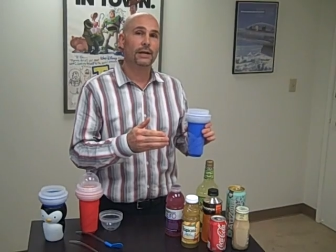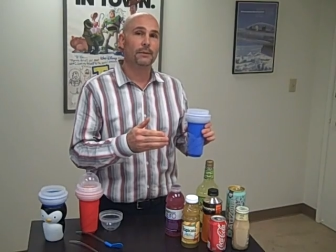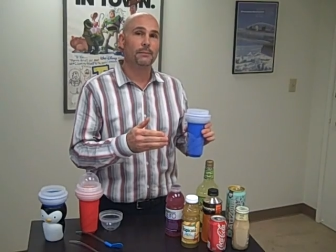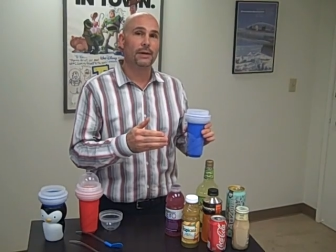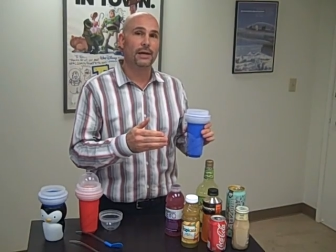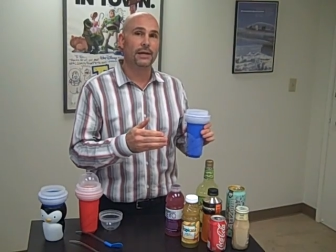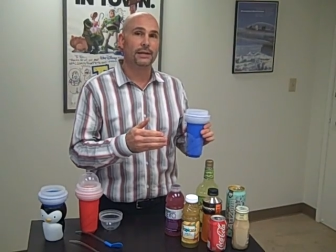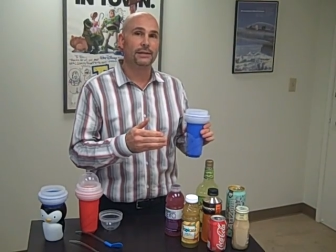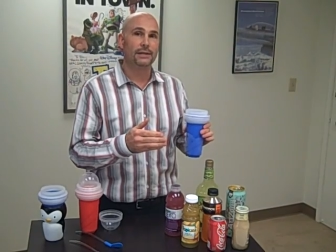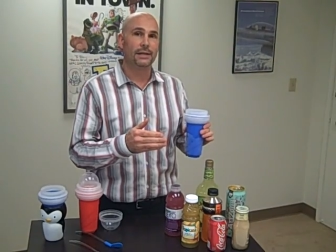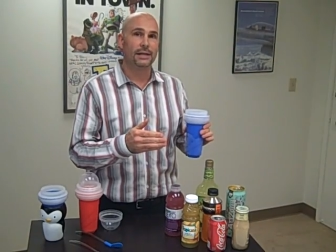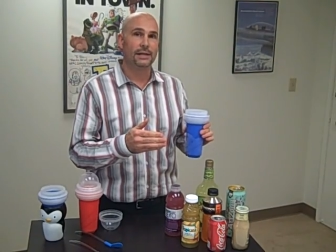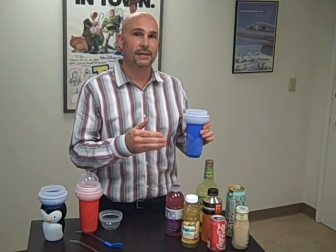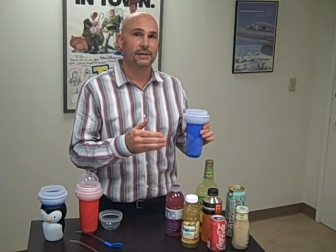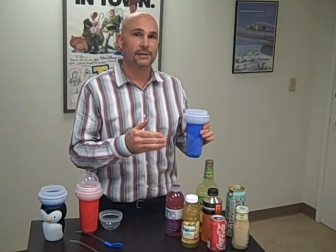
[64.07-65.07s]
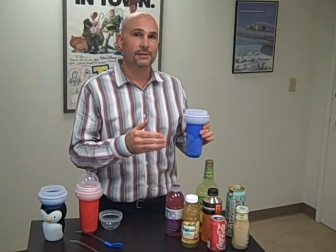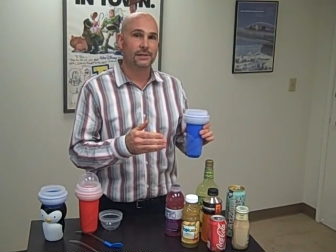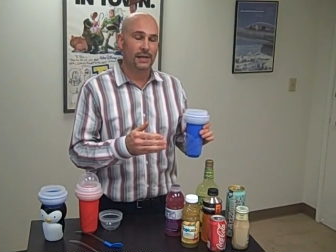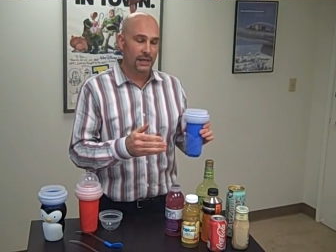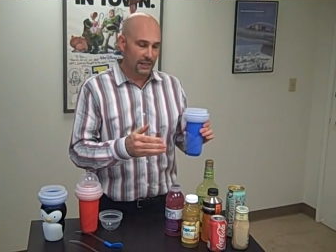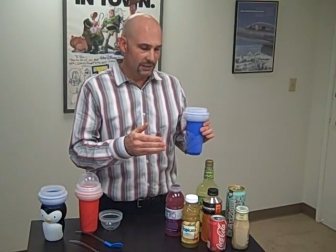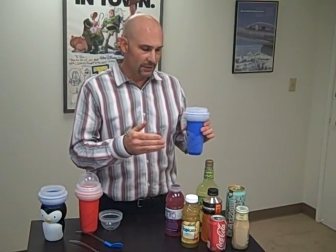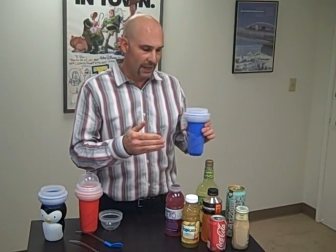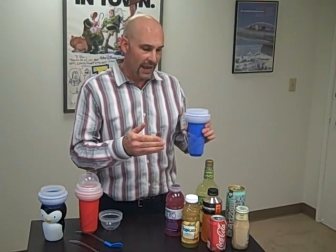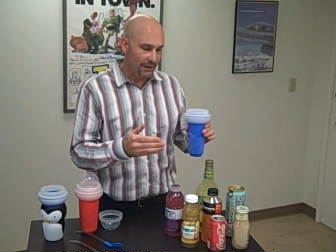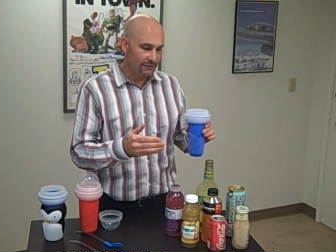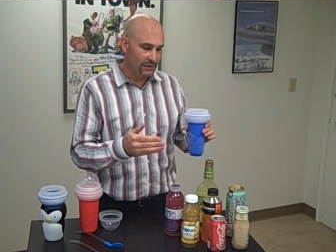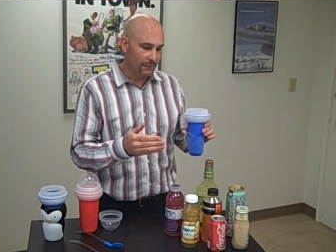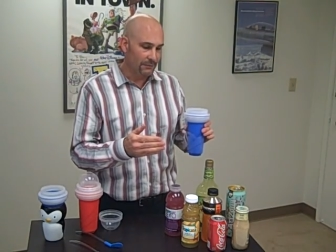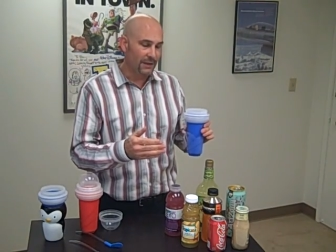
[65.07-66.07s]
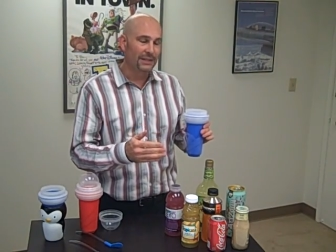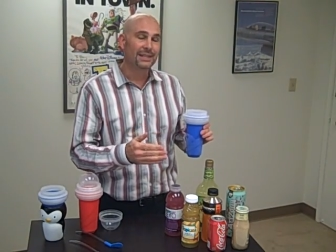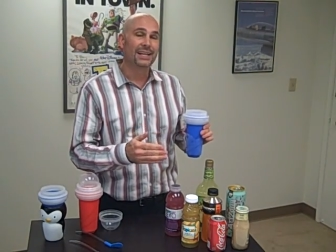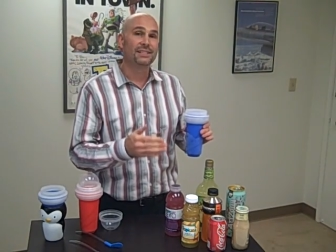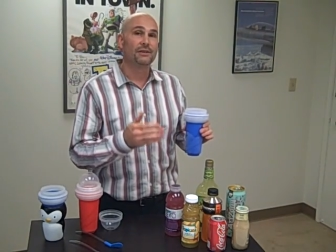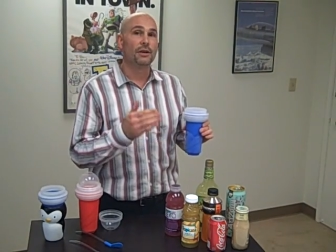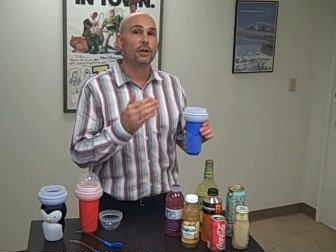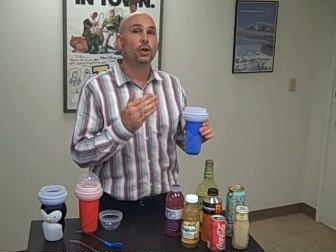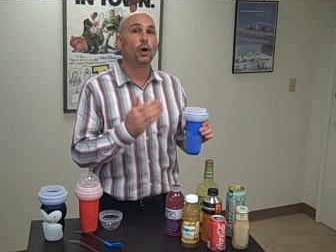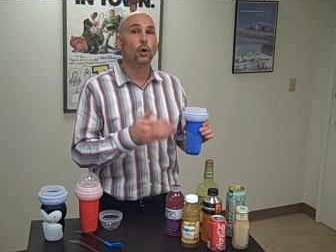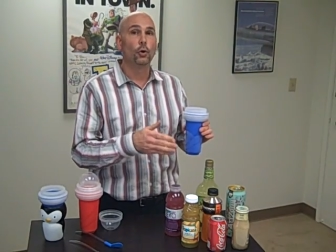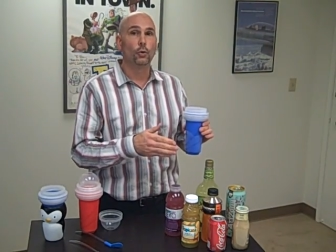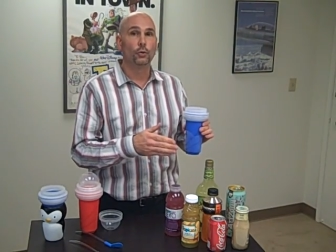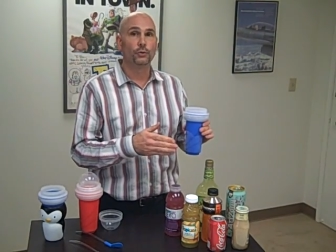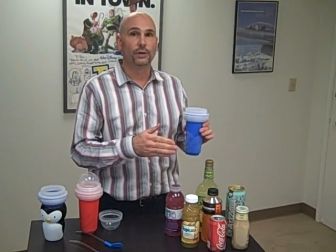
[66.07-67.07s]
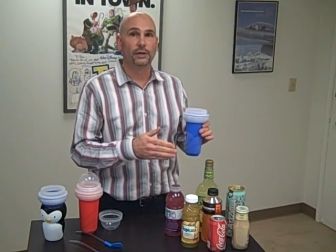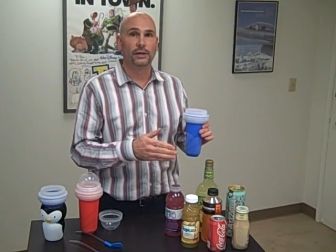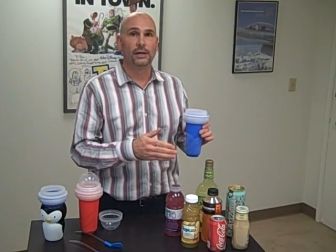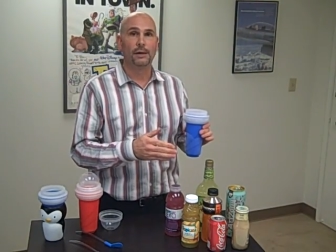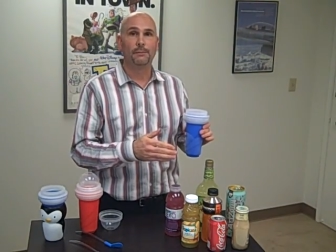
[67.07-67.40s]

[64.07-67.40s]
recommend is to have something that's cold.